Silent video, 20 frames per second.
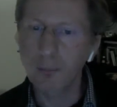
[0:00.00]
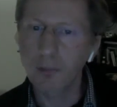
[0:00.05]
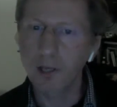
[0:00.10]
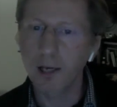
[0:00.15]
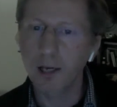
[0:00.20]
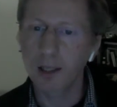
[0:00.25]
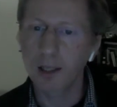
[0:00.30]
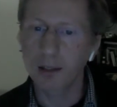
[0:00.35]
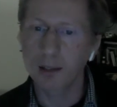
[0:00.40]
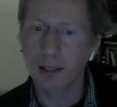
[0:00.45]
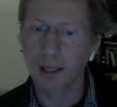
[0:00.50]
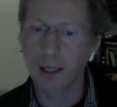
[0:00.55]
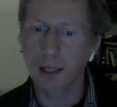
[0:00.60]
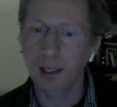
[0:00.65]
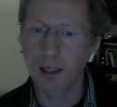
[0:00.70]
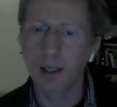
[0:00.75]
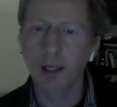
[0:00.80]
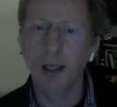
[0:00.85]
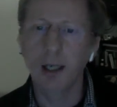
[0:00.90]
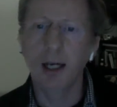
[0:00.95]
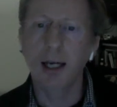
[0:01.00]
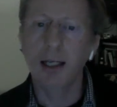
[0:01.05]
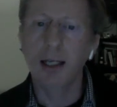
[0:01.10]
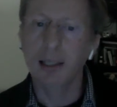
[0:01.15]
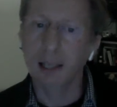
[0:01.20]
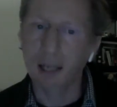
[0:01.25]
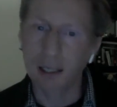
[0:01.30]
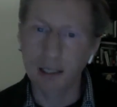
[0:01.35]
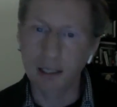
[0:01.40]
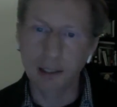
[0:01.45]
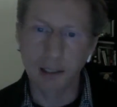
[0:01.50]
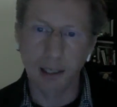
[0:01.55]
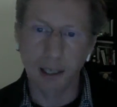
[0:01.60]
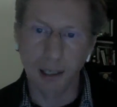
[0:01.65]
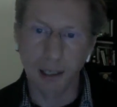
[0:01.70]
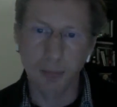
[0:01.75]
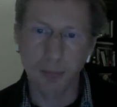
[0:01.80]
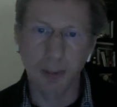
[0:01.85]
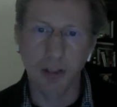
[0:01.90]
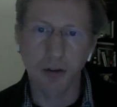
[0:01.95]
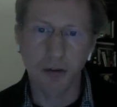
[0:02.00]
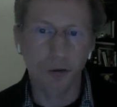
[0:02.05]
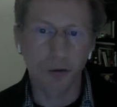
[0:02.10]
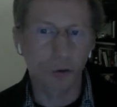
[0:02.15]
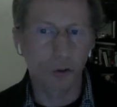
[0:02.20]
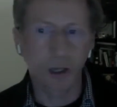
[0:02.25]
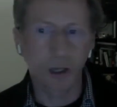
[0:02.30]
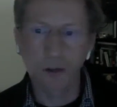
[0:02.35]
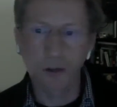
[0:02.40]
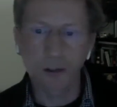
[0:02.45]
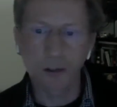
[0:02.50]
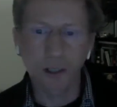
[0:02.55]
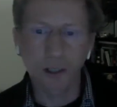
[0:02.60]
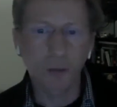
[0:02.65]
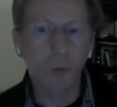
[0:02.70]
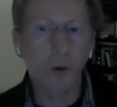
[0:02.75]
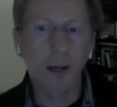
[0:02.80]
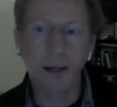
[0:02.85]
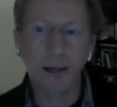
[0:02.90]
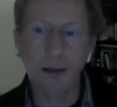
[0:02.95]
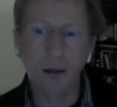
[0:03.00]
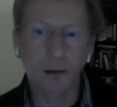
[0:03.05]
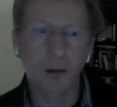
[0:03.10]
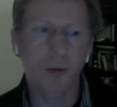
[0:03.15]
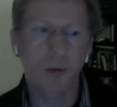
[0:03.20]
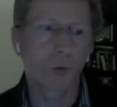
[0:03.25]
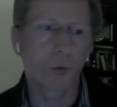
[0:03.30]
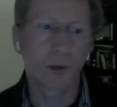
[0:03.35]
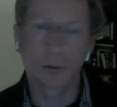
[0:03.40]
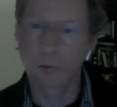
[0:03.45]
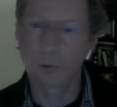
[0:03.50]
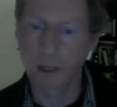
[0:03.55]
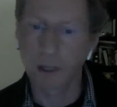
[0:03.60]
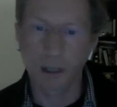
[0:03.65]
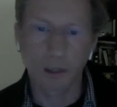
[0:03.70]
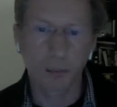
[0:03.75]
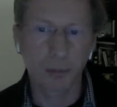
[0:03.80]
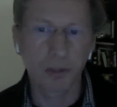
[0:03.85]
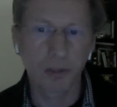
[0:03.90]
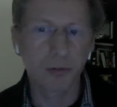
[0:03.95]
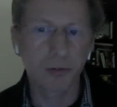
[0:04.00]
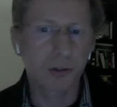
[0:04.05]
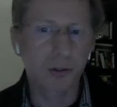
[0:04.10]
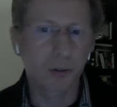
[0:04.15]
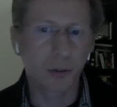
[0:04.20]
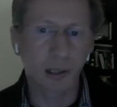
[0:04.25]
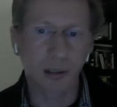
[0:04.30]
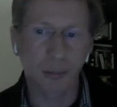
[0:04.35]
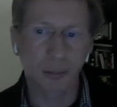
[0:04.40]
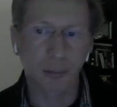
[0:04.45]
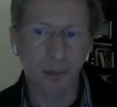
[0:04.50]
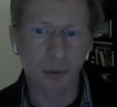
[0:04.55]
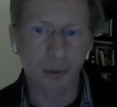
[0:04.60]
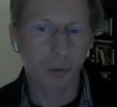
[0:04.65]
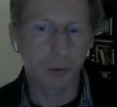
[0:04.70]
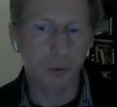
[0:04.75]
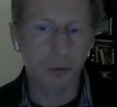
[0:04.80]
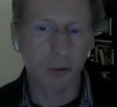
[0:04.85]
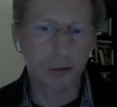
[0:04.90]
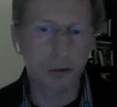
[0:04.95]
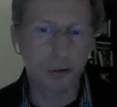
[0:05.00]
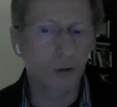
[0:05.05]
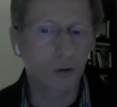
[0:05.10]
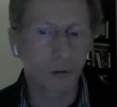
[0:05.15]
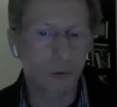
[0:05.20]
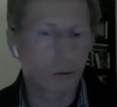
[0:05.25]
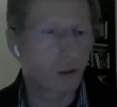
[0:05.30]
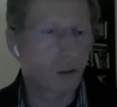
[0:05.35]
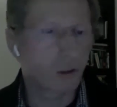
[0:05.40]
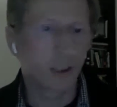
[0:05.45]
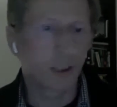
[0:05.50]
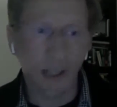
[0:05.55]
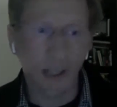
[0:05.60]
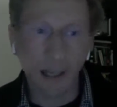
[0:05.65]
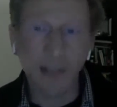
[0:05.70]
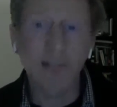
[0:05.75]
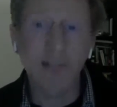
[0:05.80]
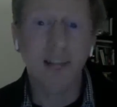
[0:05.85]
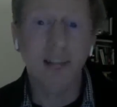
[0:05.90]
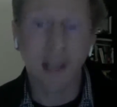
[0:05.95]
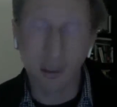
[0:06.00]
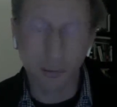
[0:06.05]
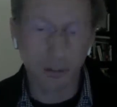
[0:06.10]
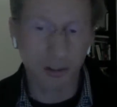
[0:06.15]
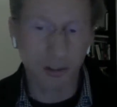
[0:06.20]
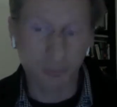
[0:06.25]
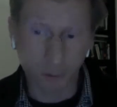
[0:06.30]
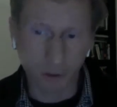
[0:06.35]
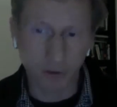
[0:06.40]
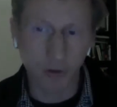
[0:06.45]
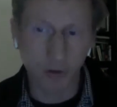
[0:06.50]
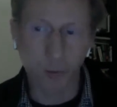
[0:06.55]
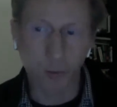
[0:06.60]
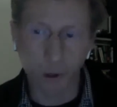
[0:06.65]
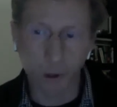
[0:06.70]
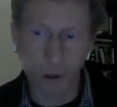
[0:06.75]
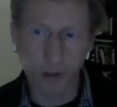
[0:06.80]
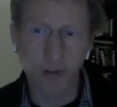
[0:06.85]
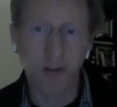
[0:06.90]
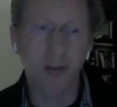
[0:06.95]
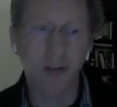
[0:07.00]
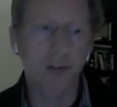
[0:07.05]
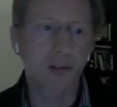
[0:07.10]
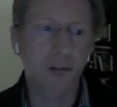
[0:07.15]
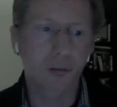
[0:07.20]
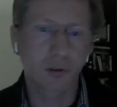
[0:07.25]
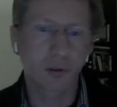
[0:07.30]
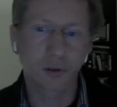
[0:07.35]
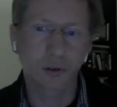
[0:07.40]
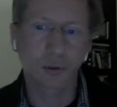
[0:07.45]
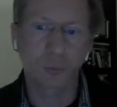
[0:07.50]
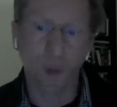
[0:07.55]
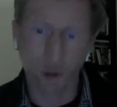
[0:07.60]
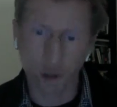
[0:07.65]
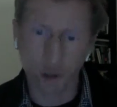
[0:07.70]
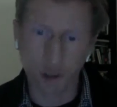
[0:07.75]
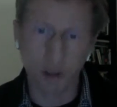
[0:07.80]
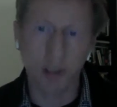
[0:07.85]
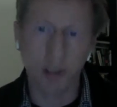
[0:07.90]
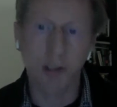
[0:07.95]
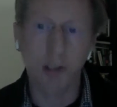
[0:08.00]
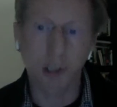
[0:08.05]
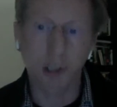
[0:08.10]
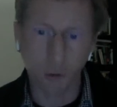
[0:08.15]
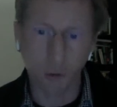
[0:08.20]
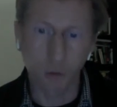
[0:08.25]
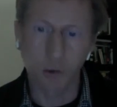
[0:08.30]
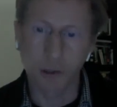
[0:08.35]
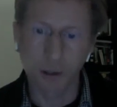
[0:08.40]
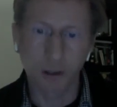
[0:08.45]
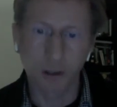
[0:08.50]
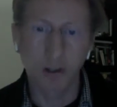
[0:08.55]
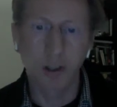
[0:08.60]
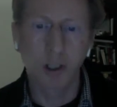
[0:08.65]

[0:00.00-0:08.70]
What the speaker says: And then at any time, there is no guarantee when a Bisq developer has time and want to work on this and want to merge it in, they do it.